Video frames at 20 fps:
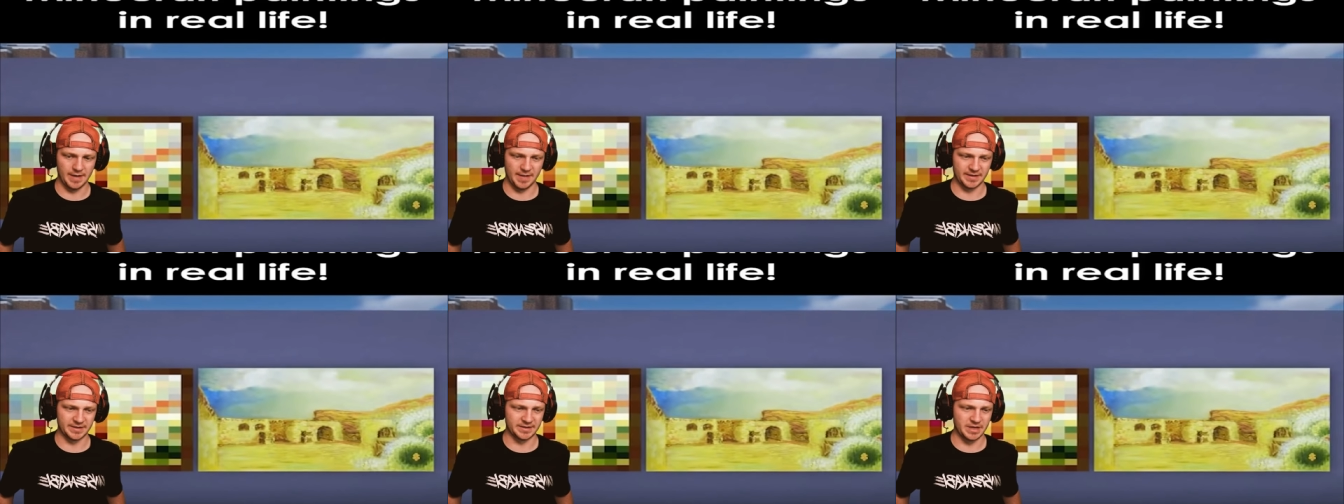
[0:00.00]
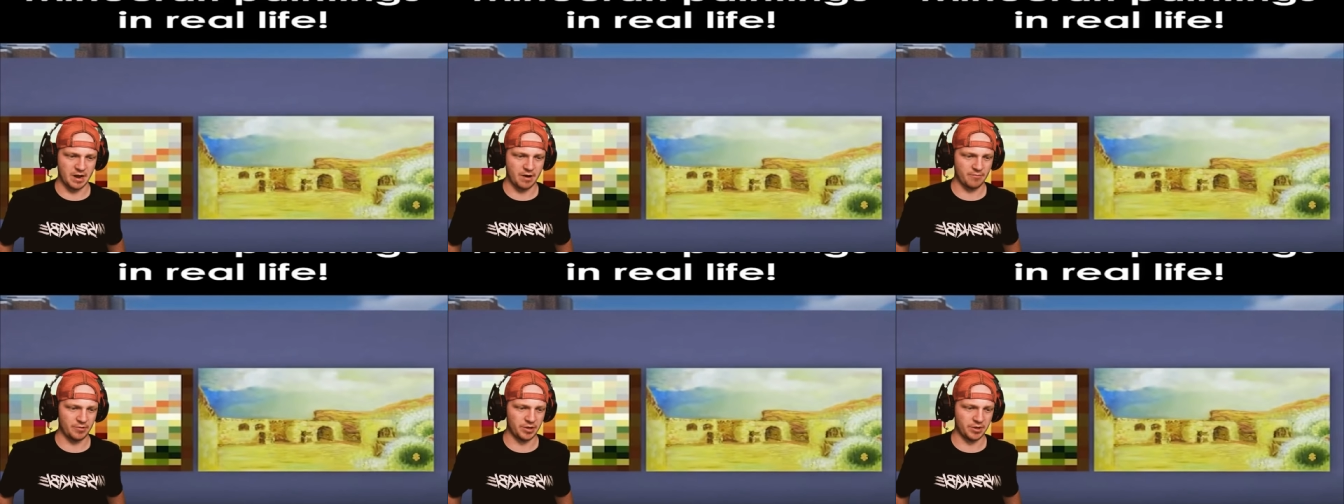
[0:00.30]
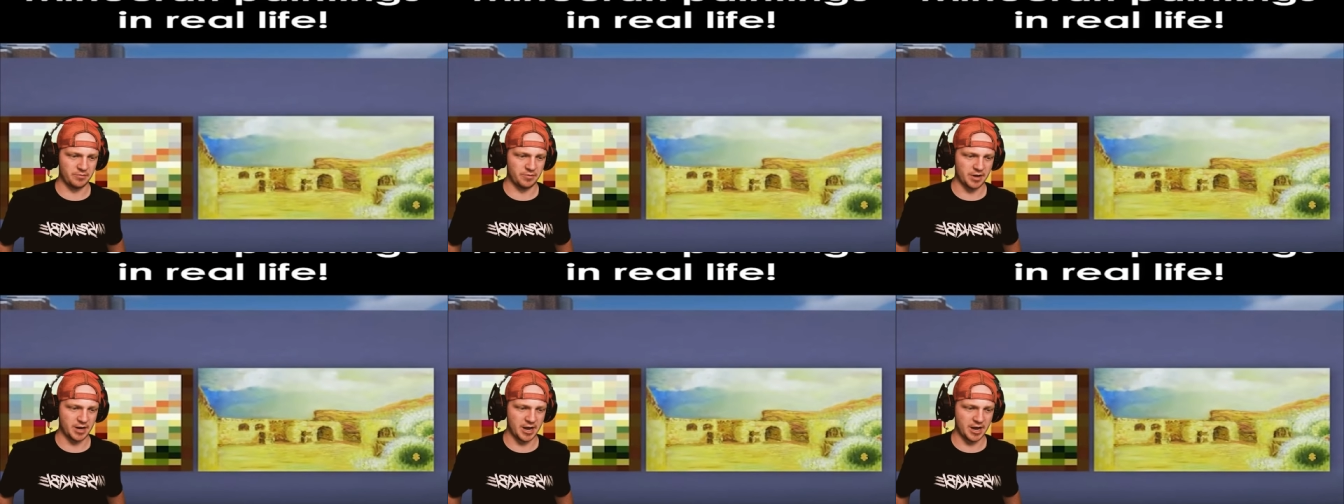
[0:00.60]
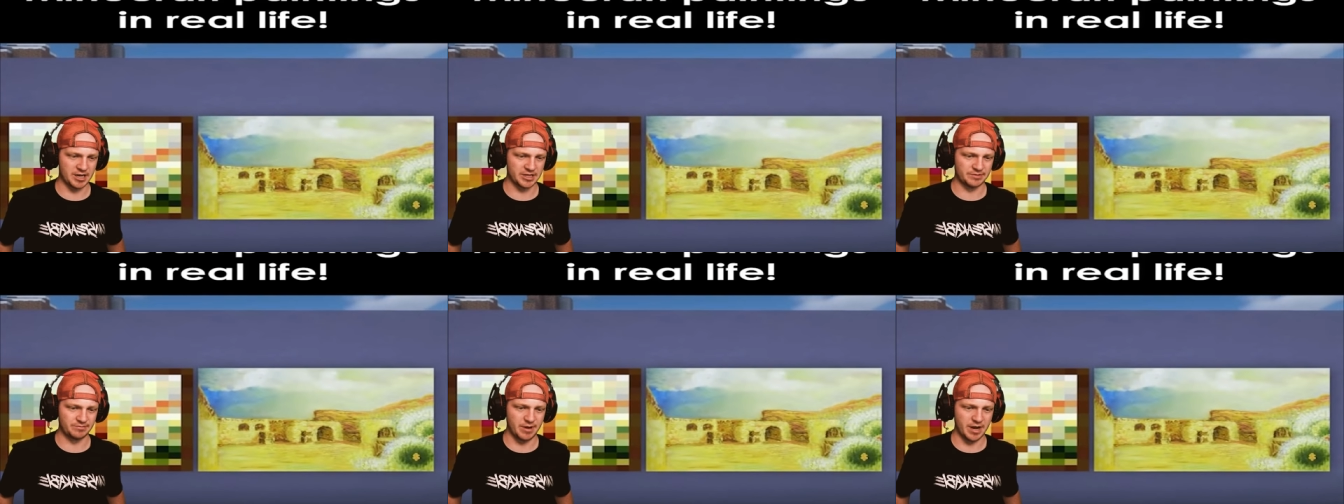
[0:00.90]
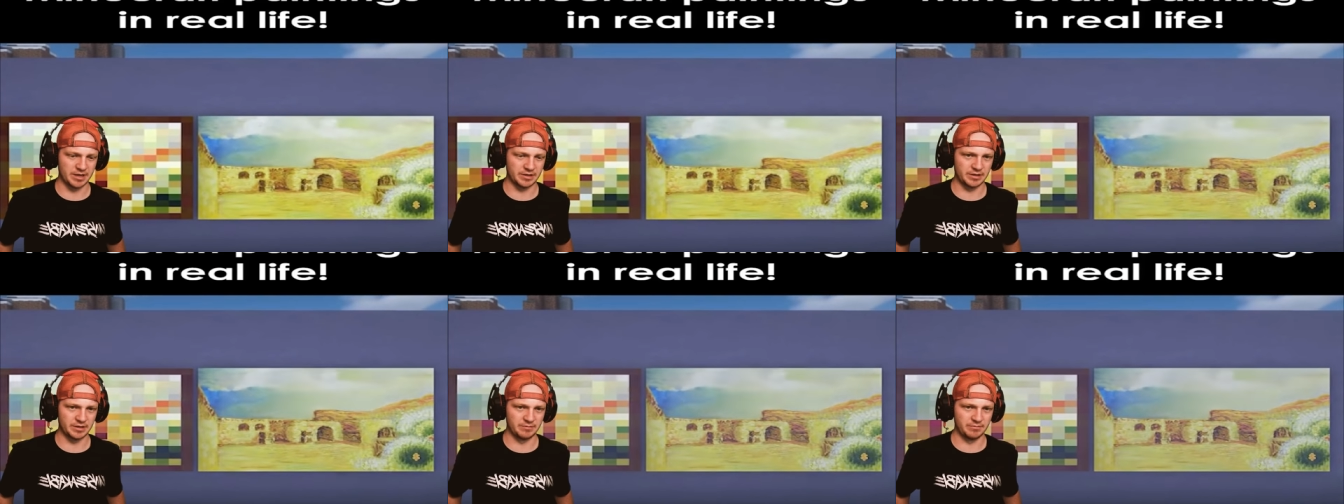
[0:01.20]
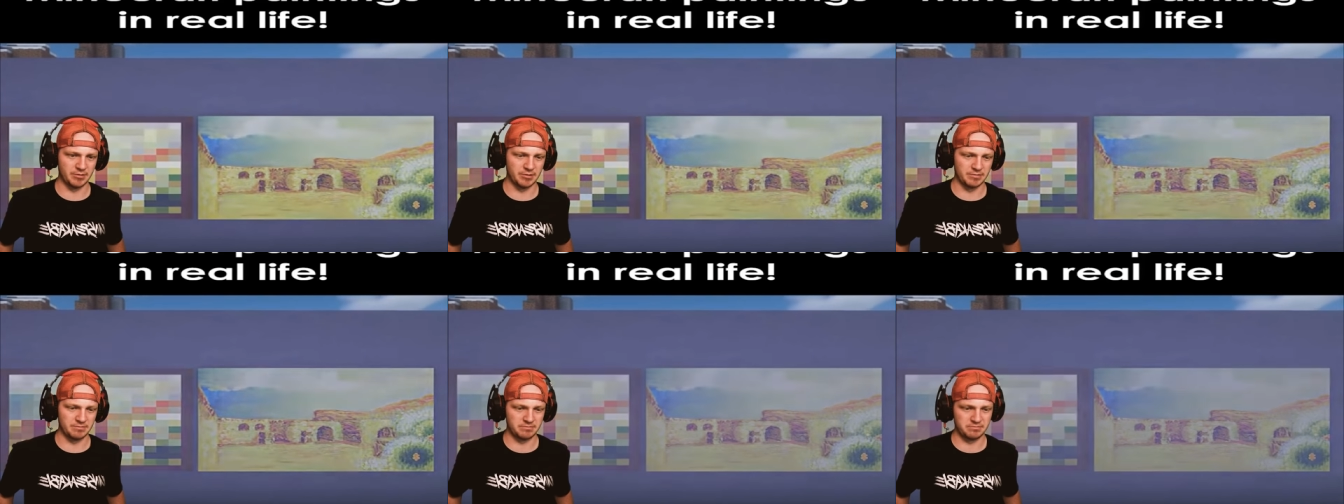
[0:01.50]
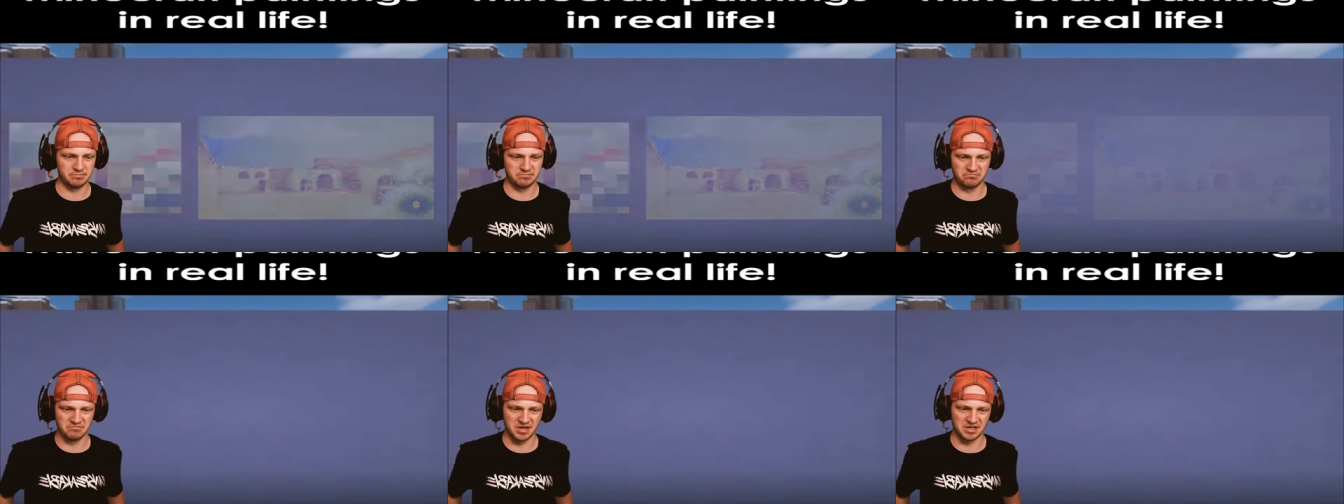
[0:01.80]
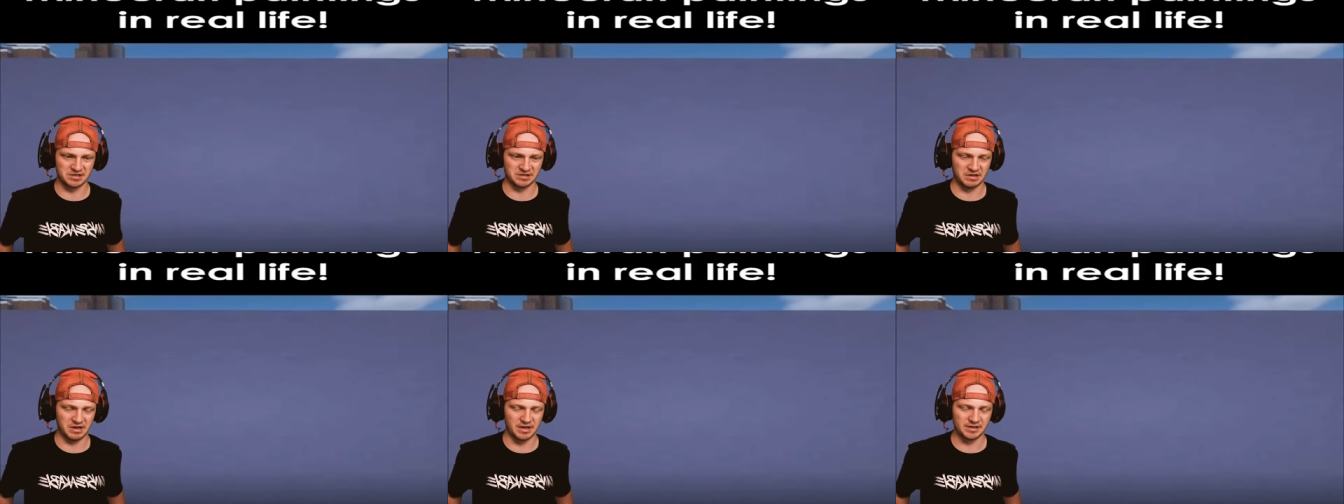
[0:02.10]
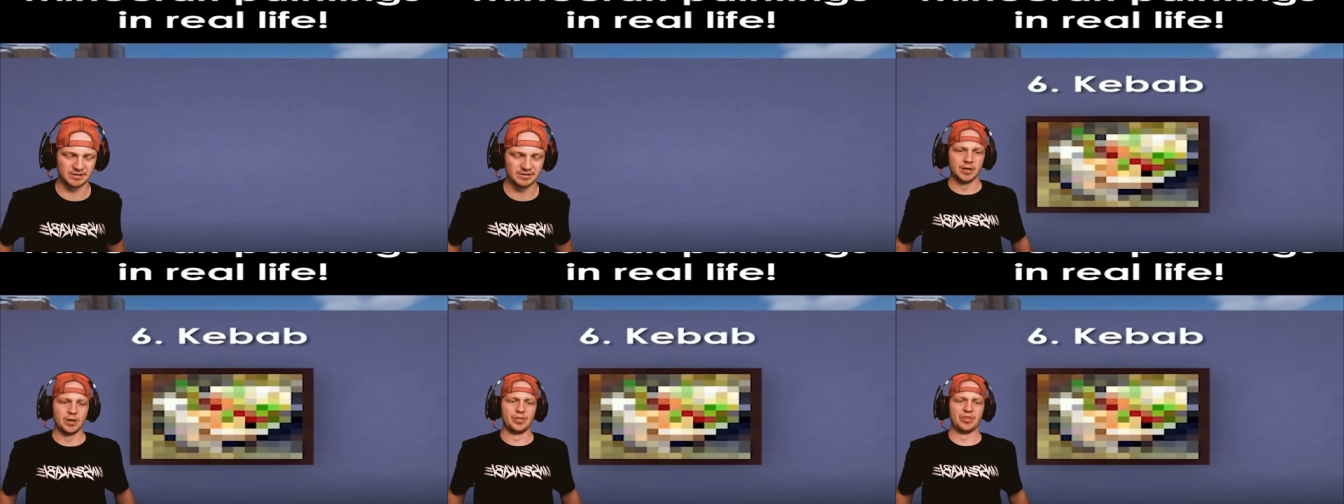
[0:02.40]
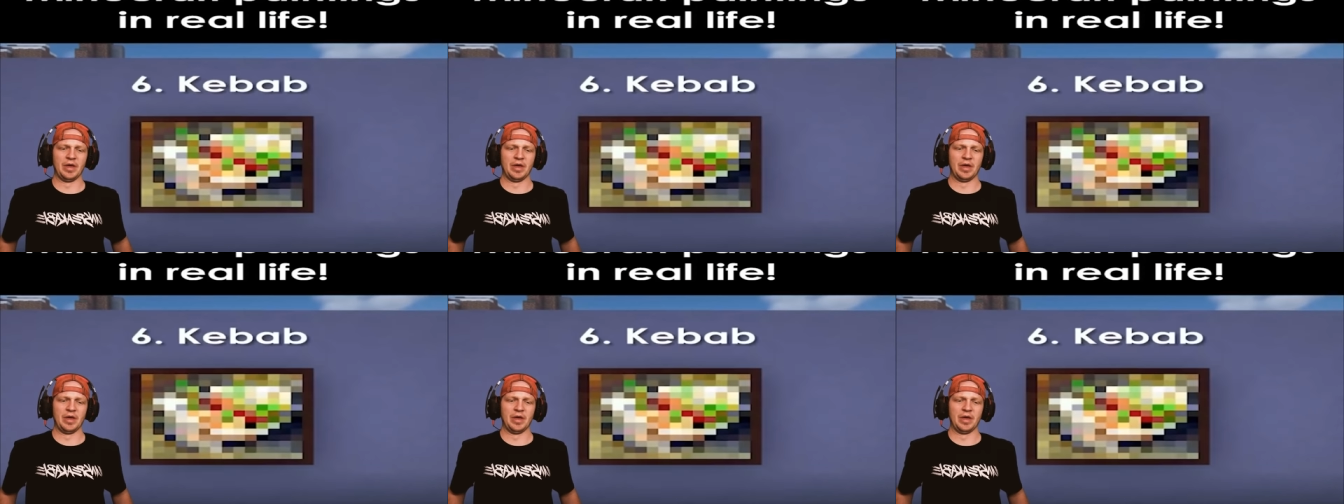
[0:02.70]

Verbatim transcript: that's not really what I expected, but that's nice.